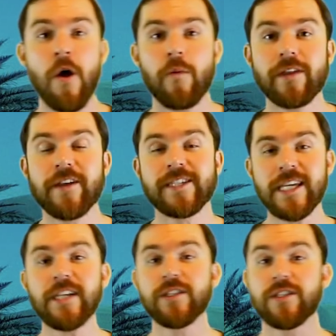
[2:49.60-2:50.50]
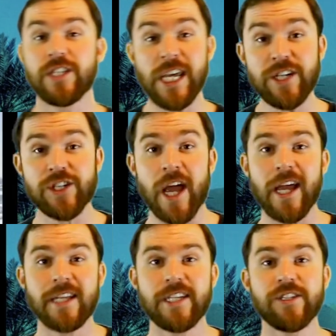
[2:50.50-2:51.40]
where they see
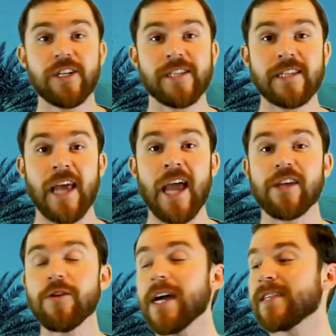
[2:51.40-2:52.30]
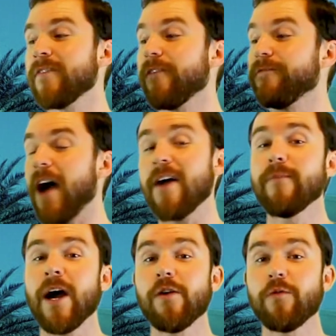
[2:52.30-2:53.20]
TJ, and TJ says, hey, you guys have a
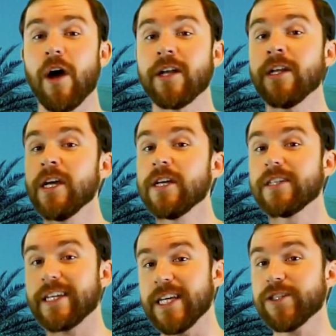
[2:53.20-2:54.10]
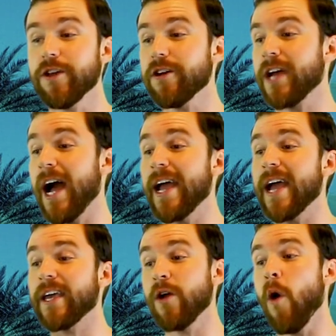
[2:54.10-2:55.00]
5-mile run to get to your
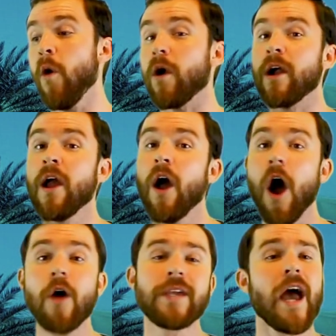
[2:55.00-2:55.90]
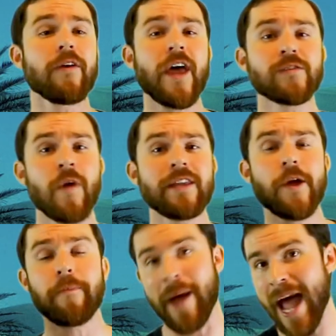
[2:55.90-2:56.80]
kayak at Ore. Oh yeah, that's right,
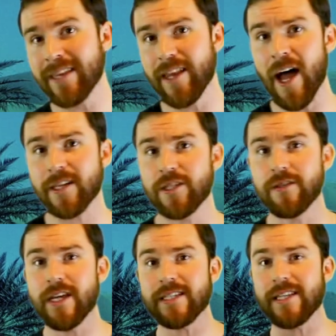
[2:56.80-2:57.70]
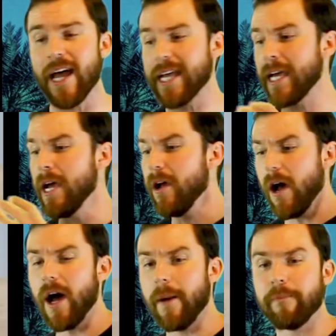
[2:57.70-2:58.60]
they're padlocked to this like
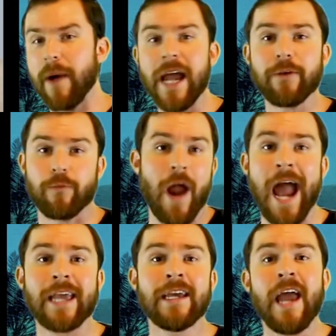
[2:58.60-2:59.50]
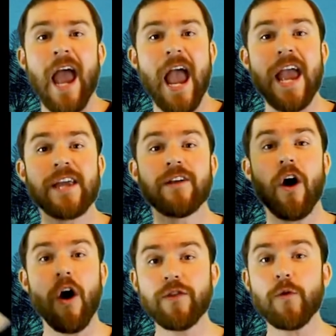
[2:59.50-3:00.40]
bike rack, and
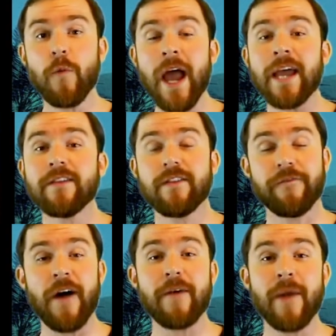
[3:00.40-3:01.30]
on the way, the 5